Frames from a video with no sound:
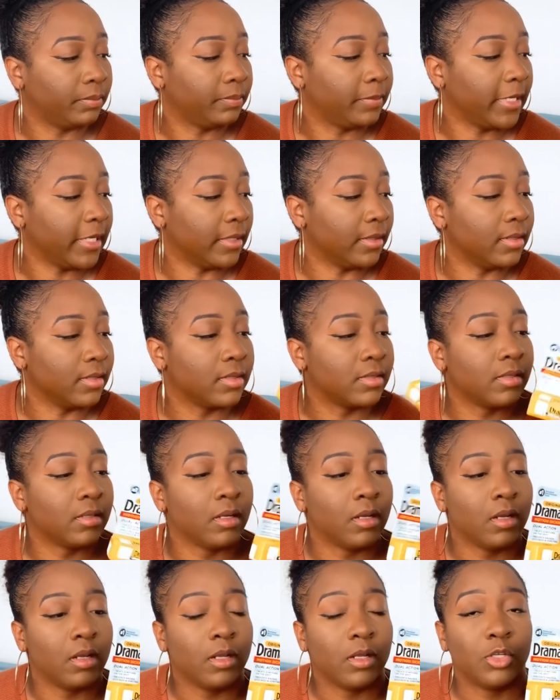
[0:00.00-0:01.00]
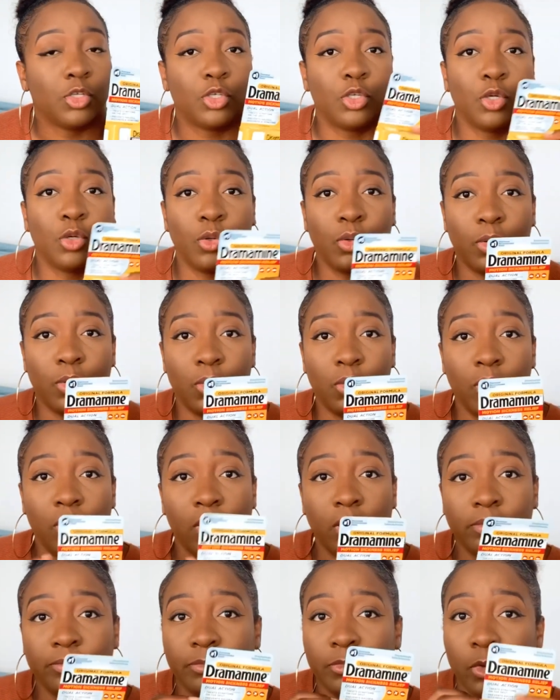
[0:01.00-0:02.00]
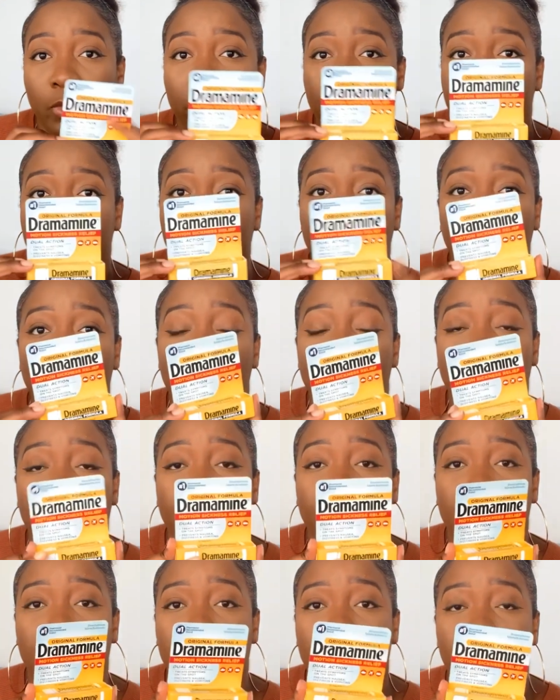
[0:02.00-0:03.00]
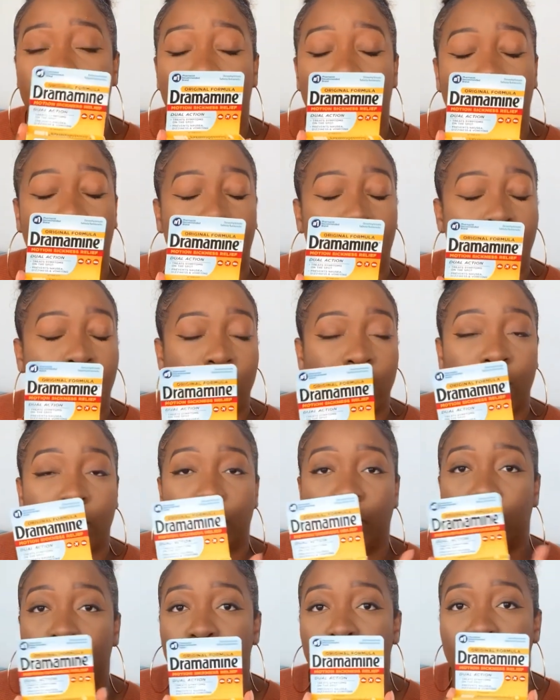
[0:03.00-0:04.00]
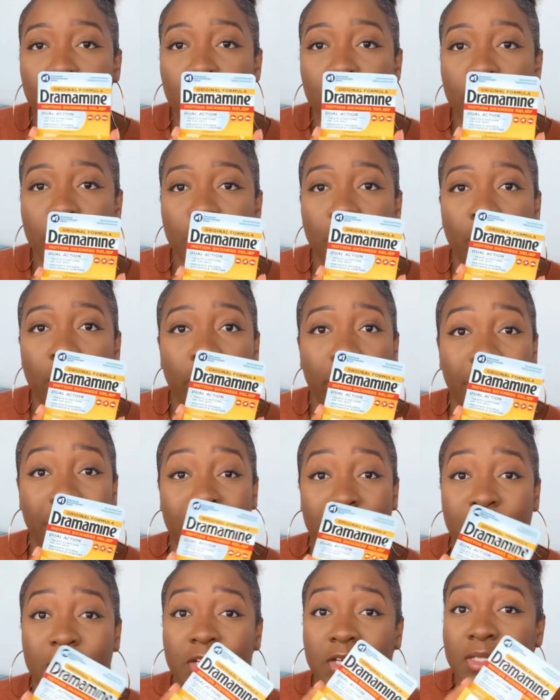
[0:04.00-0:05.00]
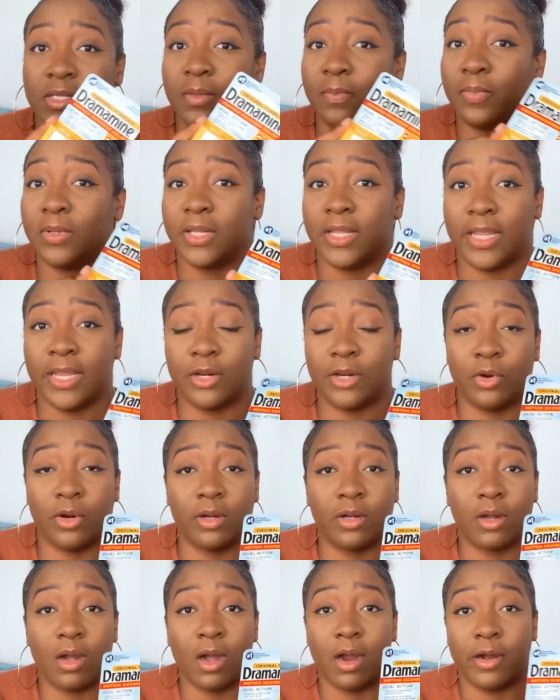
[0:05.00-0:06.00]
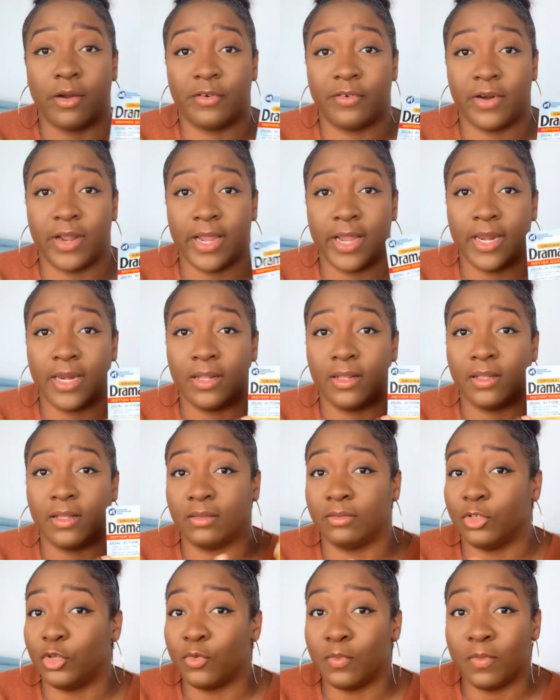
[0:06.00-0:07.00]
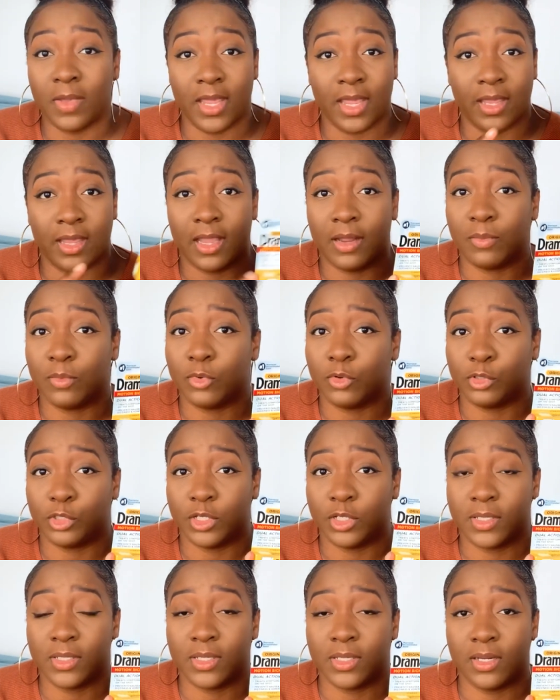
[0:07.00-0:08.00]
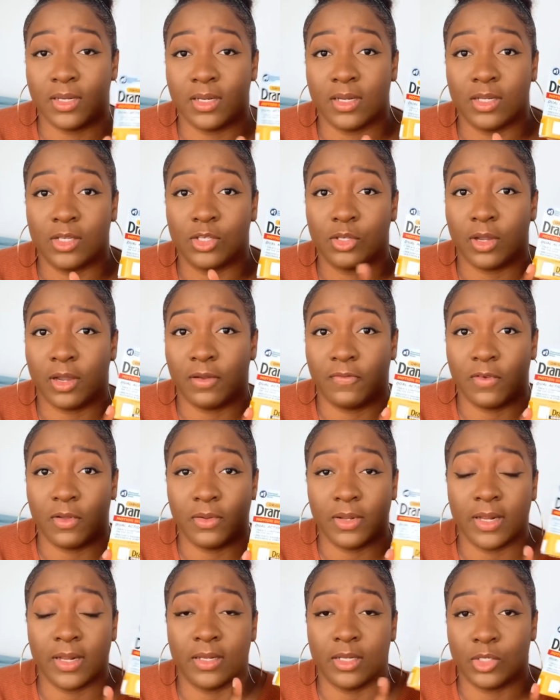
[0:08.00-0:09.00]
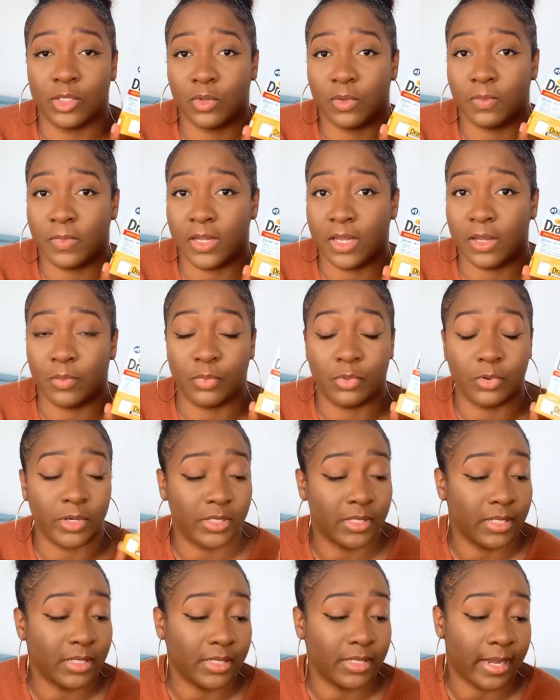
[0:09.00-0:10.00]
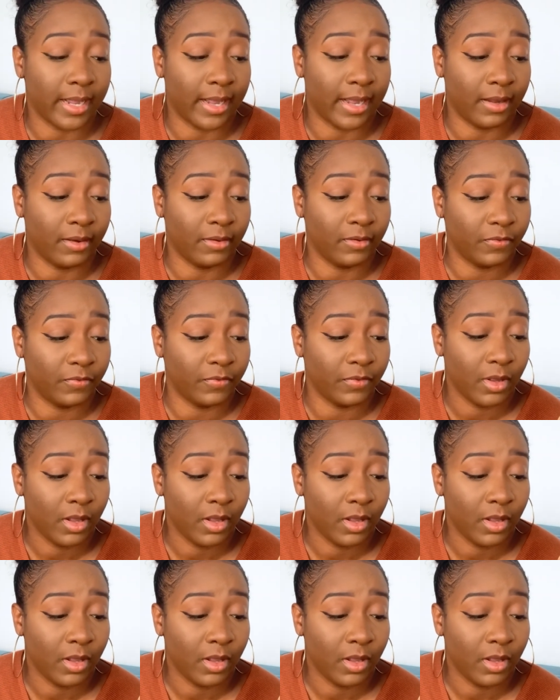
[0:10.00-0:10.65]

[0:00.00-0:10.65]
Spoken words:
pills. So whether you're gonna be on a boat or maybe just a plane or a car ride, you may get motion sickness. So I found that this would be important to have.